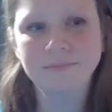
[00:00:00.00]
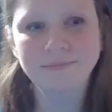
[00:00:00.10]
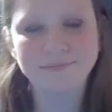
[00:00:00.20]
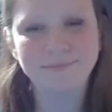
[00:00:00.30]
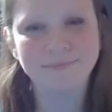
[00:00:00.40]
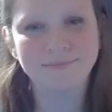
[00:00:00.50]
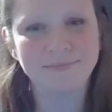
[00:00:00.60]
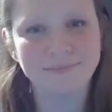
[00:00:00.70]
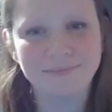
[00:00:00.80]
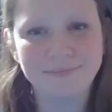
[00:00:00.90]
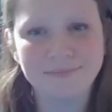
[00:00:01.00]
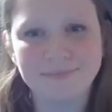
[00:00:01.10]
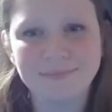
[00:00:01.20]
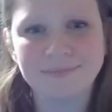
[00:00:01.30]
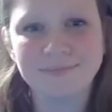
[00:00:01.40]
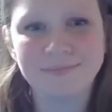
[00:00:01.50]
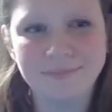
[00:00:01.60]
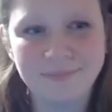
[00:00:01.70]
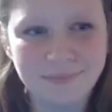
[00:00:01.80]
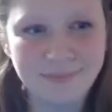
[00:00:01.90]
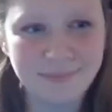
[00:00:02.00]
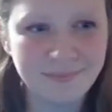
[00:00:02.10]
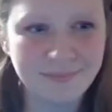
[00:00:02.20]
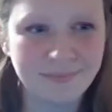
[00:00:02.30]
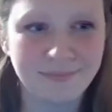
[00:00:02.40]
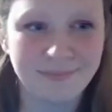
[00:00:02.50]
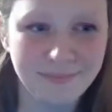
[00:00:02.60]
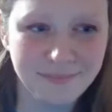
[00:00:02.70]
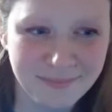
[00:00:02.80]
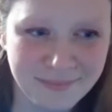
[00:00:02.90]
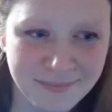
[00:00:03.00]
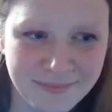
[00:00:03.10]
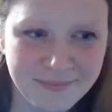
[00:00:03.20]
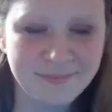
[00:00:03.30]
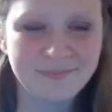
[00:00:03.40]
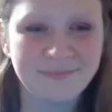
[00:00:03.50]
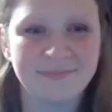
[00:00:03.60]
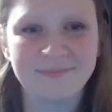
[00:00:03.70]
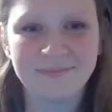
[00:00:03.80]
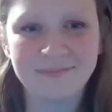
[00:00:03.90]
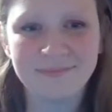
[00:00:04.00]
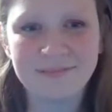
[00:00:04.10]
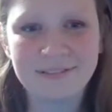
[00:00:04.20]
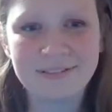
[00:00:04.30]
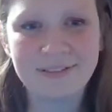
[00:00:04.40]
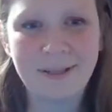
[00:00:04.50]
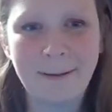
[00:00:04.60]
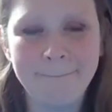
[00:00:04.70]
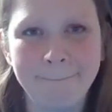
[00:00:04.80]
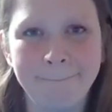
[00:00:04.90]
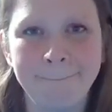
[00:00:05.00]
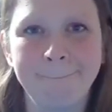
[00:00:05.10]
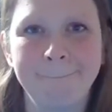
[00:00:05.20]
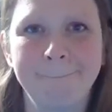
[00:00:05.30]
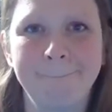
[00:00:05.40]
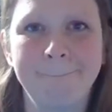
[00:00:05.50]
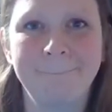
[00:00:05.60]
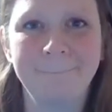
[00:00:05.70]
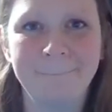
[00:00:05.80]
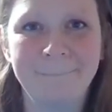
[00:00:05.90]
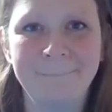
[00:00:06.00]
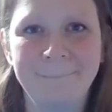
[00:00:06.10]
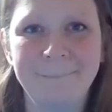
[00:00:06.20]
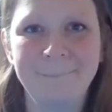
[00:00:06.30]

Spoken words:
[no speech]